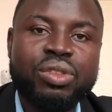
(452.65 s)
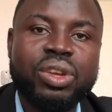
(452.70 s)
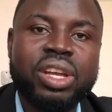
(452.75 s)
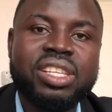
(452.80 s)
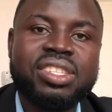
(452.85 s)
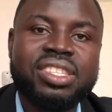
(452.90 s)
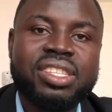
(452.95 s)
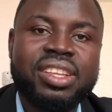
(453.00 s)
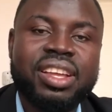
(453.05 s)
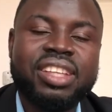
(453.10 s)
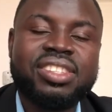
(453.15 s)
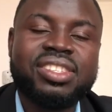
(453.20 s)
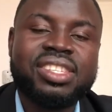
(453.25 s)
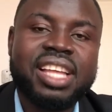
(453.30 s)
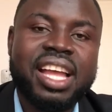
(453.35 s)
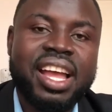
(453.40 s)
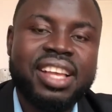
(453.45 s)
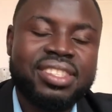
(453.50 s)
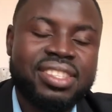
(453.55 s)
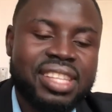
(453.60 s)
You can
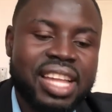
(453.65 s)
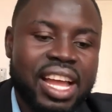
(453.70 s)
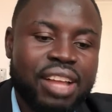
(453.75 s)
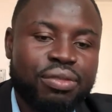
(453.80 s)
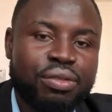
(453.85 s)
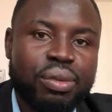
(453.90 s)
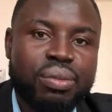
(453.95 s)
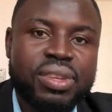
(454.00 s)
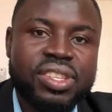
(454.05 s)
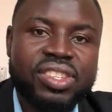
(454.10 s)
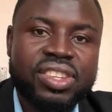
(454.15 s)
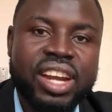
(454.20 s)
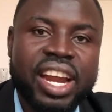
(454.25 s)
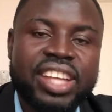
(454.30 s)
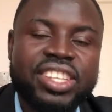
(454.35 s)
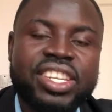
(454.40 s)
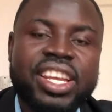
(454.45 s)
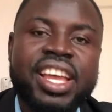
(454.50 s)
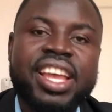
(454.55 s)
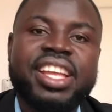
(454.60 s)
start from the
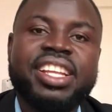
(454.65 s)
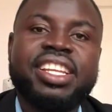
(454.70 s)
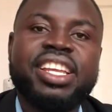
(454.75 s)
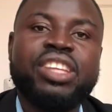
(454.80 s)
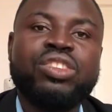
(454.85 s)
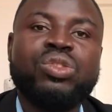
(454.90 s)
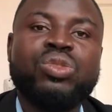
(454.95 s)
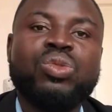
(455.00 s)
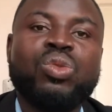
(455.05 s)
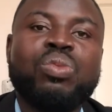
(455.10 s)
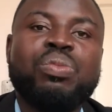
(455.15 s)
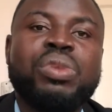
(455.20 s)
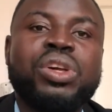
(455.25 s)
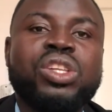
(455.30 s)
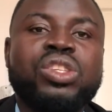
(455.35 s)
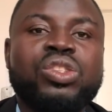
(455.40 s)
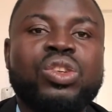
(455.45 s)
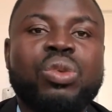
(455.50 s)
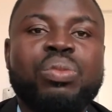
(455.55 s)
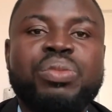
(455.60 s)
scratch, then you will
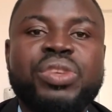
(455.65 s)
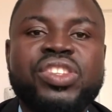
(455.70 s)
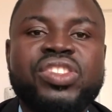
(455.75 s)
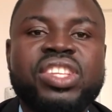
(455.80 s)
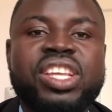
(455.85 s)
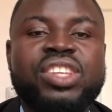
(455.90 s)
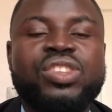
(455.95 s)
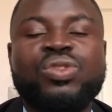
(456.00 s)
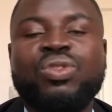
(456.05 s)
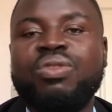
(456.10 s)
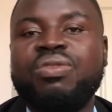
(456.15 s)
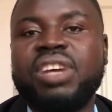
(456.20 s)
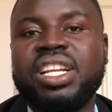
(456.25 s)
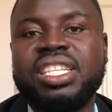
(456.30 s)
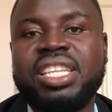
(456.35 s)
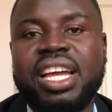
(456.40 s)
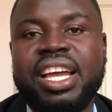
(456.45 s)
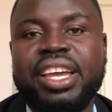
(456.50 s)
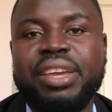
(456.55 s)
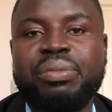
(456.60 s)
build your business over
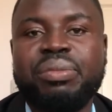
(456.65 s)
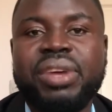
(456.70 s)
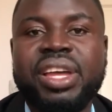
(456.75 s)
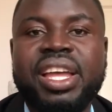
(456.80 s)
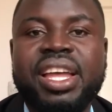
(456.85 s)
time.